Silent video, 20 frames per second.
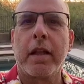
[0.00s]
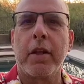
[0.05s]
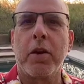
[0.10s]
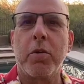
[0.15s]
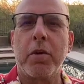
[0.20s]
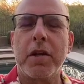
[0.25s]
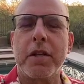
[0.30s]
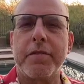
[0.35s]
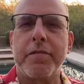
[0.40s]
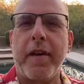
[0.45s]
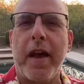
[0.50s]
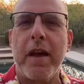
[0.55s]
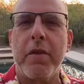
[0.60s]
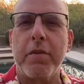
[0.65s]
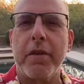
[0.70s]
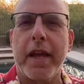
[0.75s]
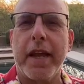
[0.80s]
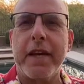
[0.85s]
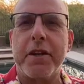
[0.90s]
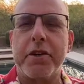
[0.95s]
Hello, it is
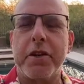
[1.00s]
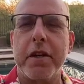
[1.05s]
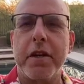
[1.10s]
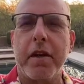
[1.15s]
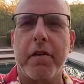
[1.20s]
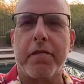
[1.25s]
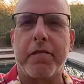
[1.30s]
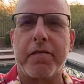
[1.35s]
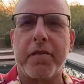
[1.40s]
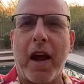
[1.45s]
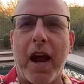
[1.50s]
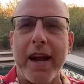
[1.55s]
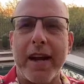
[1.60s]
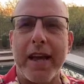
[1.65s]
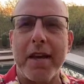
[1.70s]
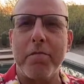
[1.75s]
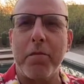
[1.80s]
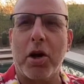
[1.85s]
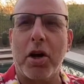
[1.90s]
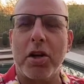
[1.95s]
Foundation
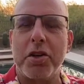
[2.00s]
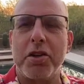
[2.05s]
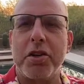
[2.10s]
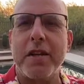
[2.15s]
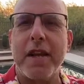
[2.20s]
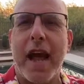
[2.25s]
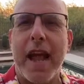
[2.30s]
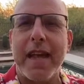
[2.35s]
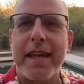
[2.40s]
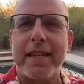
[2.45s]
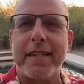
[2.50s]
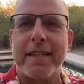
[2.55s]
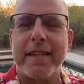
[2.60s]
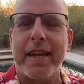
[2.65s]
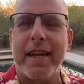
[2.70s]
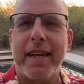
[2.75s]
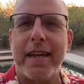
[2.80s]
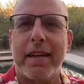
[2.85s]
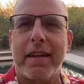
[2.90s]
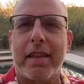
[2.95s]
Friday, March
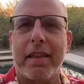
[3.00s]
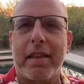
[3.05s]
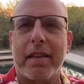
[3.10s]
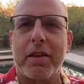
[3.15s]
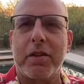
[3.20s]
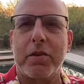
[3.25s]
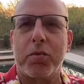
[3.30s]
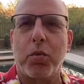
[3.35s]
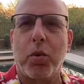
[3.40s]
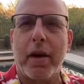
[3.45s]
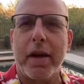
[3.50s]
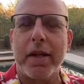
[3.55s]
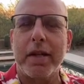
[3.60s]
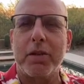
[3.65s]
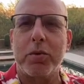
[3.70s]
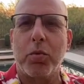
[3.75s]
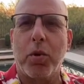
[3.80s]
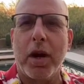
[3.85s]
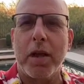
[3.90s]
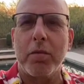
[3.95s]
19th,
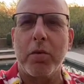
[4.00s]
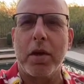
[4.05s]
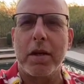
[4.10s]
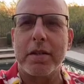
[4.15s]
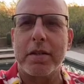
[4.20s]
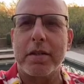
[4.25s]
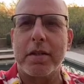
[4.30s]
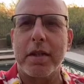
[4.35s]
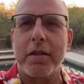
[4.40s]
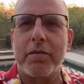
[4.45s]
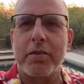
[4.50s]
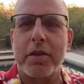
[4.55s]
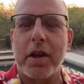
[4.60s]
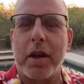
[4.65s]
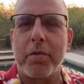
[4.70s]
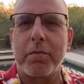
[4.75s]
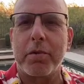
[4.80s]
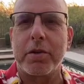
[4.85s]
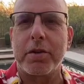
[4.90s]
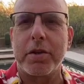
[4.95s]
2021. Steve
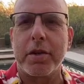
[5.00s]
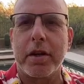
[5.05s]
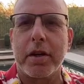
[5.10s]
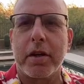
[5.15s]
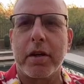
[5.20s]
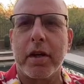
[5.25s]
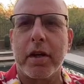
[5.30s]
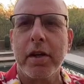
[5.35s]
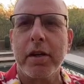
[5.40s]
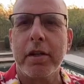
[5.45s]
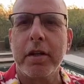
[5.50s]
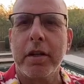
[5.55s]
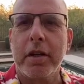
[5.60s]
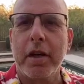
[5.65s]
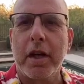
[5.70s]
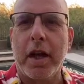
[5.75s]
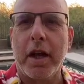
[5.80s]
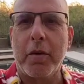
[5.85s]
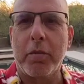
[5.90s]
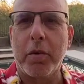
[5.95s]
Sipress here,
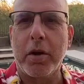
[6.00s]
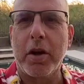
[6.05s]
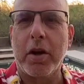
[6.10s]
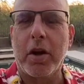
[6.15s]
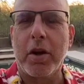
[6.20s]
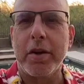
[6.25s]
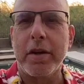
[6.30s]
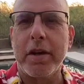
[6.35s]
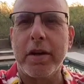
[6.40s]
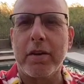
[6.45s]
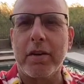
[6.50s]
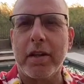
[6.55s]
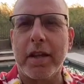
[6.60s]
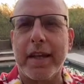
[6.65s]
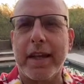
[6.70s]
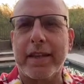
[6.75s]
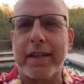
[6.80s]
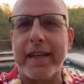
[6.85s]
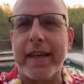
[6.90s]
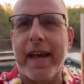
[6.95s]
and we are
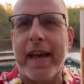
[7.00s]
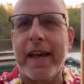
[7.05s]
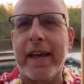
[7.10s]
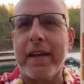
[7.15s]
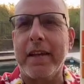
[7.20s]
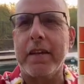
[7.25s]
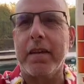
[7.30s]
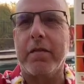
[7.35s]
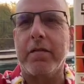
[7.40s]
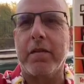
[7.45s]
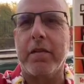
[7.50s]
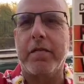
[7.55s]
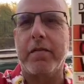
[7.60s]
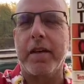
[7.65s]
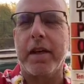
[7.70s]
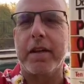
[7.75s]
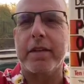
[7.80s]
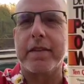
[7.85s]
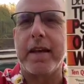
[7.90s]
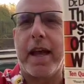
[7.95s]
nearly at the end of the
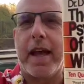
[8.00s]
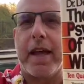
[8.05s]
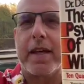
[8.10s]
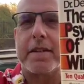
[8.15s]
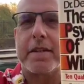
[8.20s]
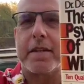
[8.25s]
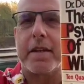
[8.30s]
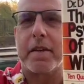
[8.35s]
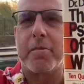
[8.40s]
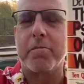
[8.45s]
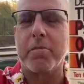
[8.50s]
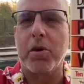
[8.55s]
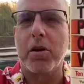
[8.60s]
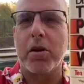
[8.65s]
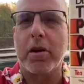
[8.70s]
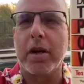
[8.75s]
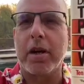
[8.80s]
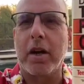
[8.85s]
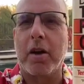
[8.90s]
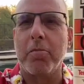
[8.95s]
fantastic
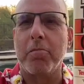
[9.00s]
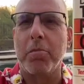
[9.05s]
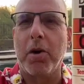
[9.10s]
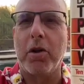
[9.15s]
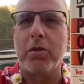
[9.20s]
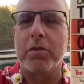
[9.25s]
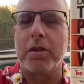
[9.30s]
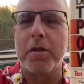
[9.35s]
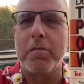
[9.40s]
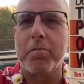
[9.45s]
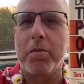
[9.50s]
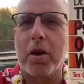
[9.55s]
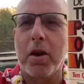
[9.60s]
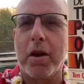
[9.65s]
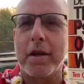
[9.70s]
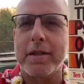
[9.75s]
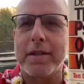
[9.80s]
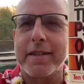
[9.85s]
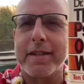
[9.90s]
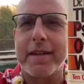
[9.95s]
book in our multi
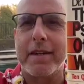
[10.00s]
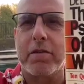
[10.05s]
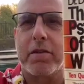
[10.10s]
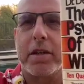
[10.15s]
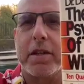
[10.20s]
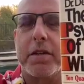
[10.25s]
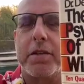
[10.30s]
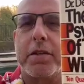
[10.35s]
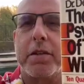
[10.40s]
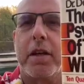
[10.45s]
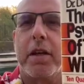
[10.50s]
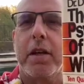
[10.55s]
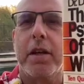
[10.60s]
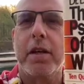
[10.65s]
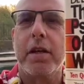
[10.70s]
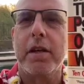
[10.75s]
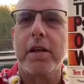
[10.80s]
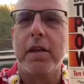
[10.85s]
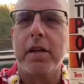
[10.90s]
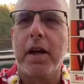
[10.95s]
part series
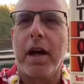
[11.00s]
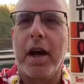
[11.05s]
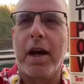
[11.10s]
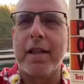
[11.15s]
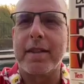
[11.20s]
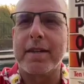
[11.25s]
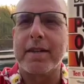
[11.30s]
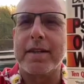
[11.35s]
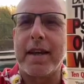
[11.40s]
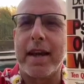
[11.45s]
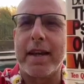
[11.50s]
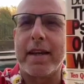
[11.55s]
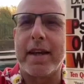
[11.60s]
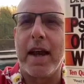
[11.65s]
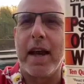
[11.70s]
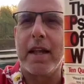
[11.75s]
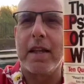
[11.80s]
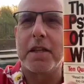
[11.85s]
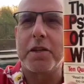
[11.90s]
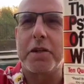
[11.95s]
on the
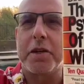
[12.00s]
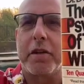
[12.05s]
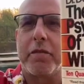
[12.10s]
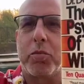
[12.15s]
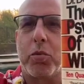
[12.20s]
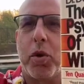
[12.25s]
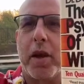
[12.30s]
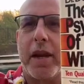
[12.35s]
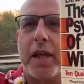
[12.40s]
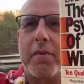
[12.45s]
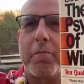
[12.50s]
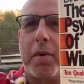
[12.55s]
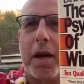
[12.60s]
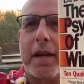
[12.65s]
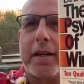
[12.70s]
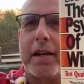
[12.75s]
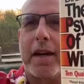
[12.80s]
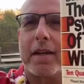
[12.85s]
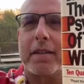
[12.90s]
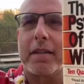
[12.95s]
psychology of winning
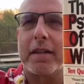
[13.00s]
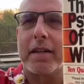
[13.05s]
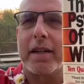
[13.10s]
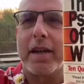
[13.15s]
by Dr.